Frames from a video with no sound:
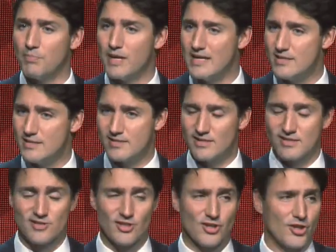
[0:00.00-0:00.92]
peace
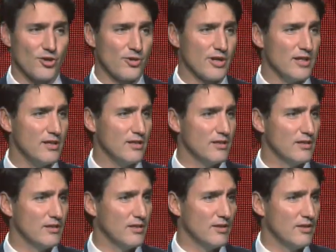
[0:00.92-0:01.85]
and security,
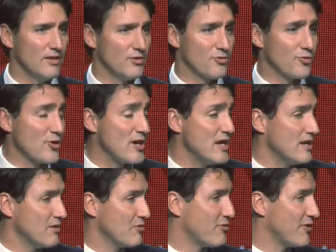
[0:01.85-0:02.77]

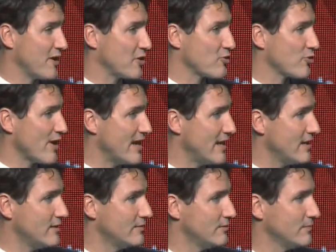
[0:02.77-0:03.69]
free and fair trade,